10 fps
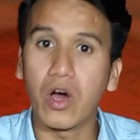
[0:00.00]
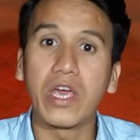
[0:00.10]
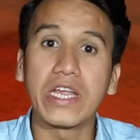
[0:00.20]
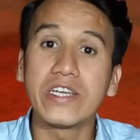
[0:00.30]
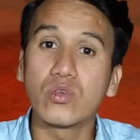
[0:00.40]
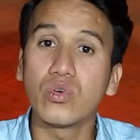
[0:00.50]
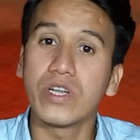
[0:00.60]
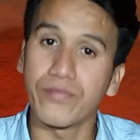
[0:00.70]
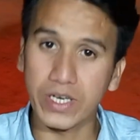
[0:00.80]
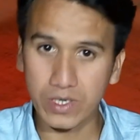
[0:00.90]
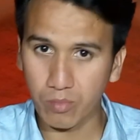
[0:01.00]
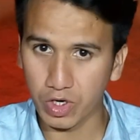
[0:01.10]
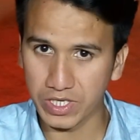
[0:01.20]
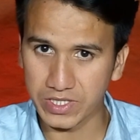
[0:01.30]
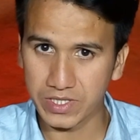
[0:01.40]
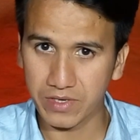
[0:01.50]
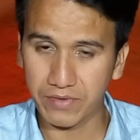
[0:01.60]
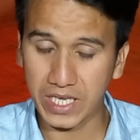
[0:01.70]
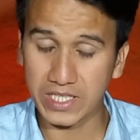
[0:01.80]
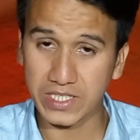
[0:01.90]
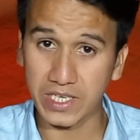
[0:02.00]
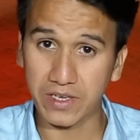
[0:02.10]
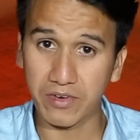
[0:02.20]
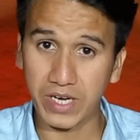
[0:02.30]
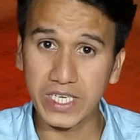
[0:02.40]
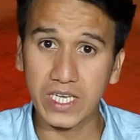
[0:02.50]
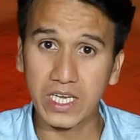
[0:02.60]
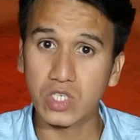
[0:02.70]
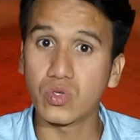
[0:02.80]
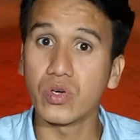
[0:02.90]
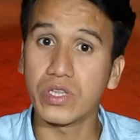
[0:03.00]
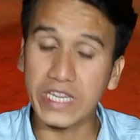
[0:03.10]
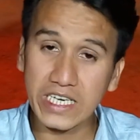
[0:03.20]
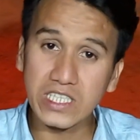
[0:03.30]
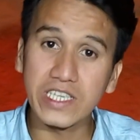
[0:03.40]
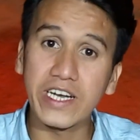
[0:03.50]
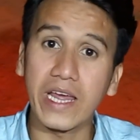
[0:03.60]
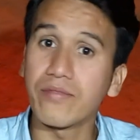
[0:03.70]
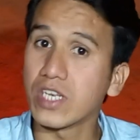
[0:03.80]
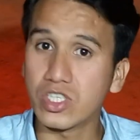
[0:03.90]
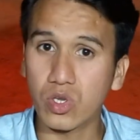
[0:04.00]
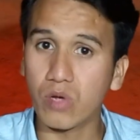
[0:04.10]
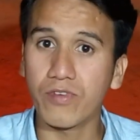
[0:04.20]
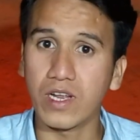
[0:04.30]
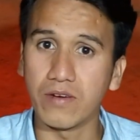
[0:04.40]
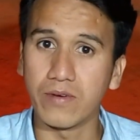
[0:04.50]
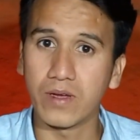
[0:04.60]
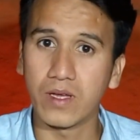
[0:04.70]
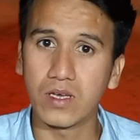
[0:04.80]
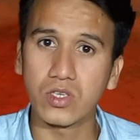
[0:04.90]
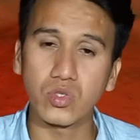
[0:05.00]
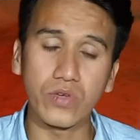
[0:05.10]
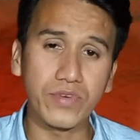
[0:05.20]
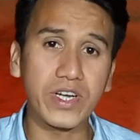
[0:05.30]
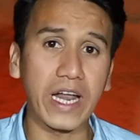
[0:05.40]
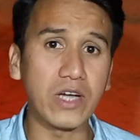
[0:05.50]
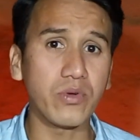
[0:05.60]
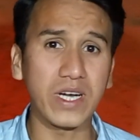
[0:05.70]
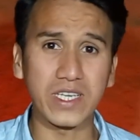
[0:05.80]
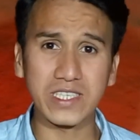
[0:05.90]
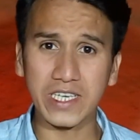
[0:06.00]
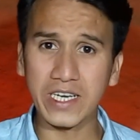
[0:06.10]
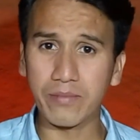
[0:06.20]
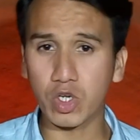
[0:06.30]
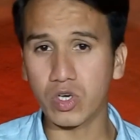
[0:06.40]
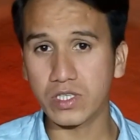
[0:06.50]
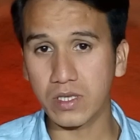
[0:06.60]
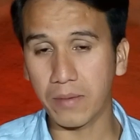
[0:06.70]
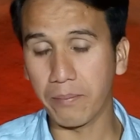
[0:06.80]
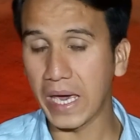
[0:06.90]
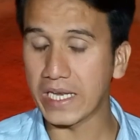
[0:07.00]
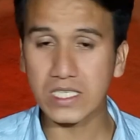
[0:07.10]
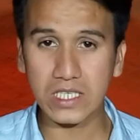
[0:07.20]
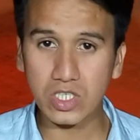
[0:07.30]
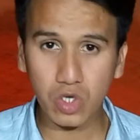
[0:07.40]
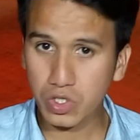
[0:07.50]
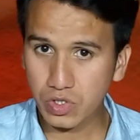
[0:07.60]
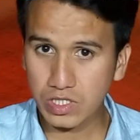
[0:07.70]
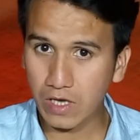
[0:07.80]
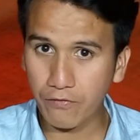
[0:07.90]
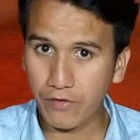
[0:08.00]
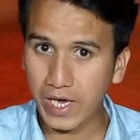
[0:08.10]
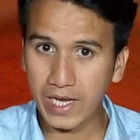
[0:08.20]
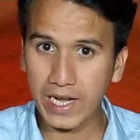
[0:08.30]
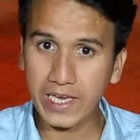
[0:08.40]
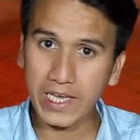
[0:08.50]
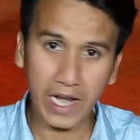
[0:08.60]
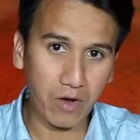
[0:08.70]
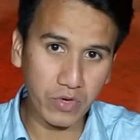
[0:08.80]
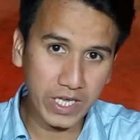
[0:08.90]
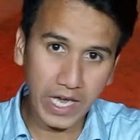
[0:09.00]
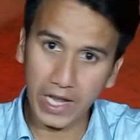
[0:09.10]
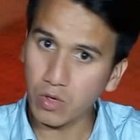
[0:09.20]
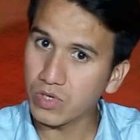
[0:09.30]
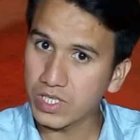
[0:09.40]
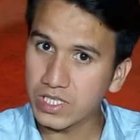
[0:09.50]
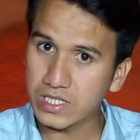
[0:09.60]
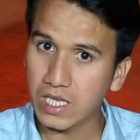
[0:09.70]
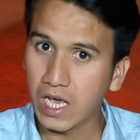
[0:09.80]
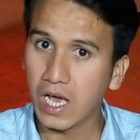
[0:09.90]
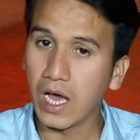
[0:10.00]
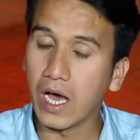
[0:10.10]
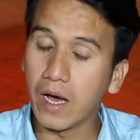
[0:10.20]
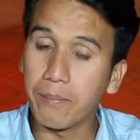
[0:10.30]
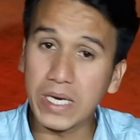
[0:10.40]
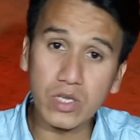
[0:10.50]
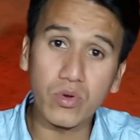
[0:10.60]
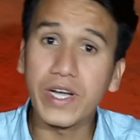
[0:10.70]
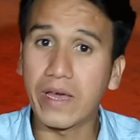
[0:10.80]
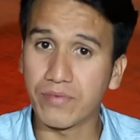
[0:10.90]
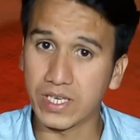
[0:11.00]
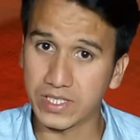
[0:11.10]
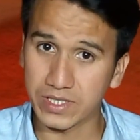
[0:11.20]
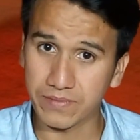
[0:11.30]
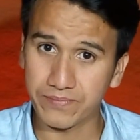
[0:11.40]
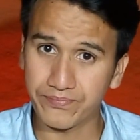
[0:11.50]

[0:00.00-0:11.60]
in two different bodies, we can say, right? So that's the definition of love. So if you try to understand, because marriage is also somewhere like a rounding around this particular definition.